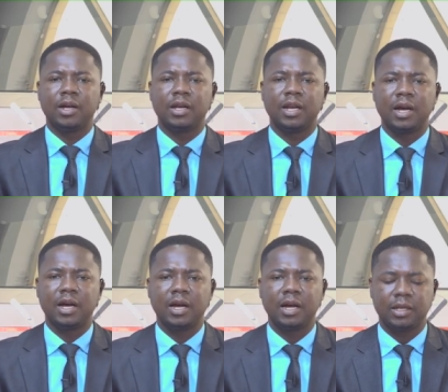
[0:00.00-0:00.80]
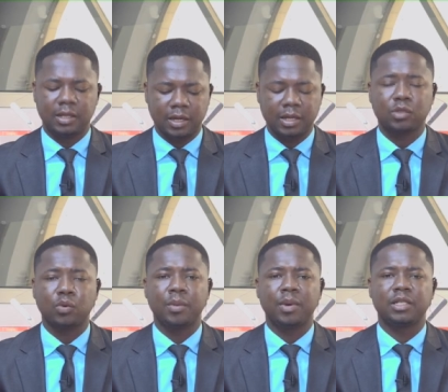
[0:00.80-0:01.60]
na a guest of
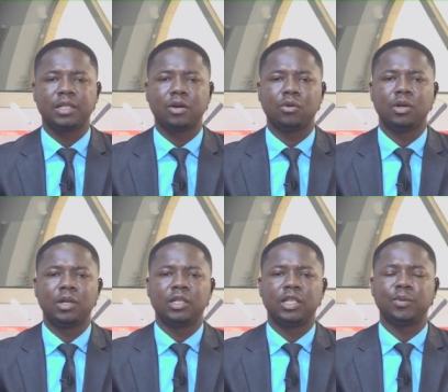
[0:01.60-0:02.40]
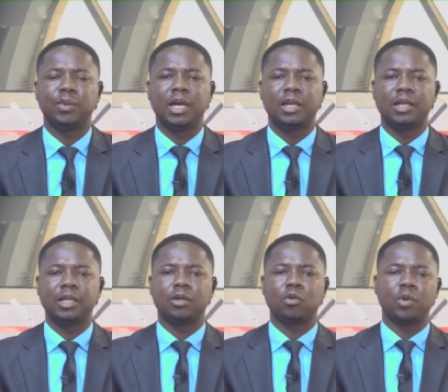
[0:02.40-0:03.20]
Eba Chinano, it's me, and in Edinko.